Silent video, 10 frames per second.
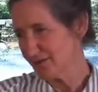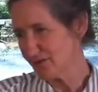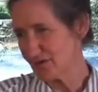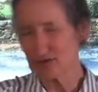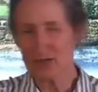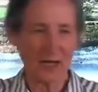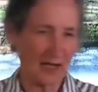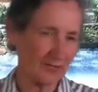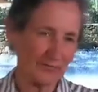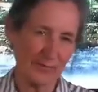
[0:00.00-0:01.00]
For a
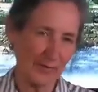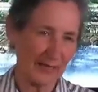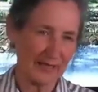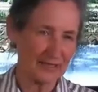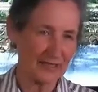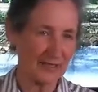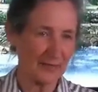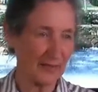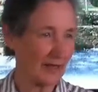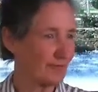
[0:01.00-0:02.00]
child from about 10
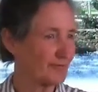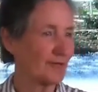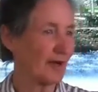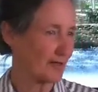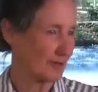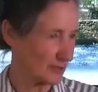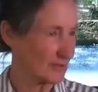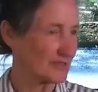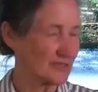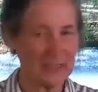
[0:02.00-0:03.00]
above, you might
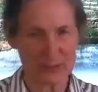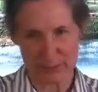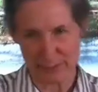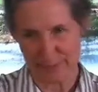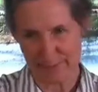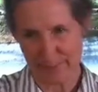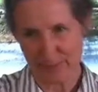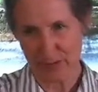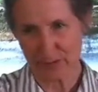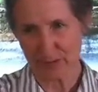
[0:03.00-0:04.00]
do a teaspoon
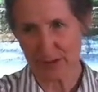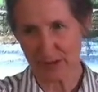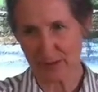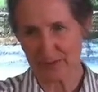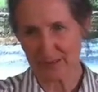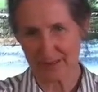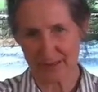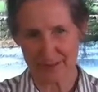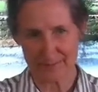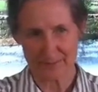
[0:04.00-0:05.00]
3 times a
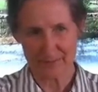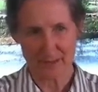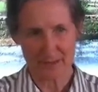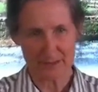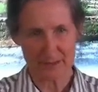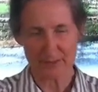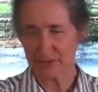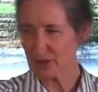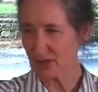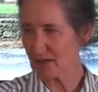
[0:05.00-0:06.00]
day. So if
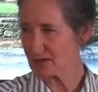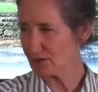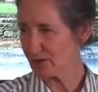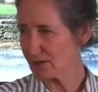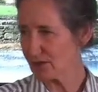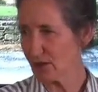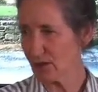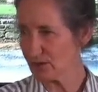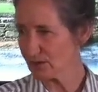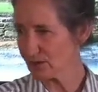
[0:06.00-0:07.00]
a child's got a
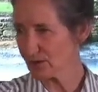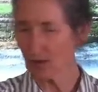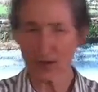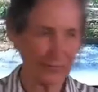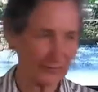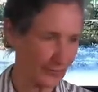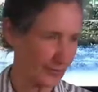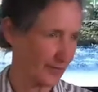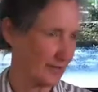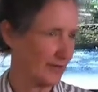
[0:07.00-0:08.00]
cold or a cough
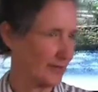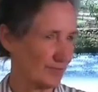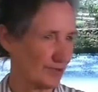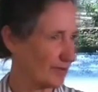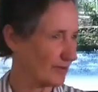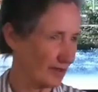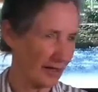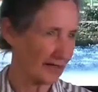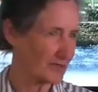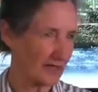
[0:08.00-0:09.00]
or a
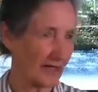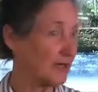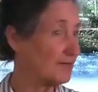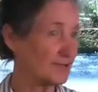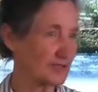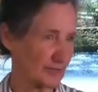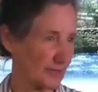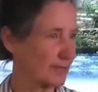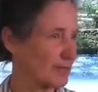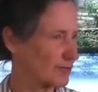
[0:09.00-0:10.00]
bronchitis, any
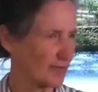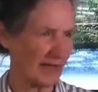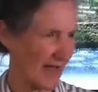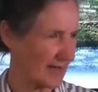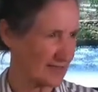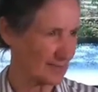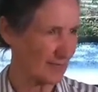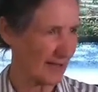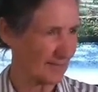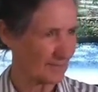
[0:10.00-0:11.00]
respiratory
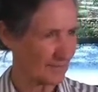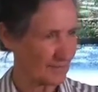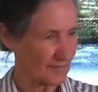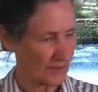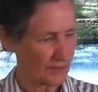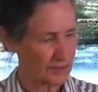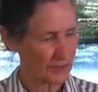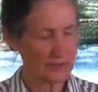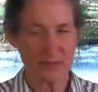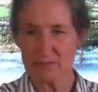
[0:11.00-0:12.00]
asthma, so
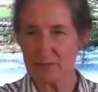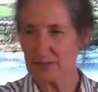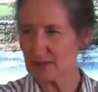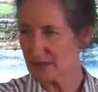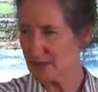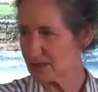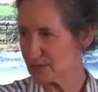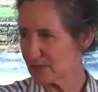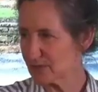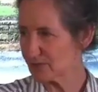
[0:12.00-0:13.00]
you give them the
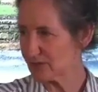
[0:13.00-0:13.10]
teaspoon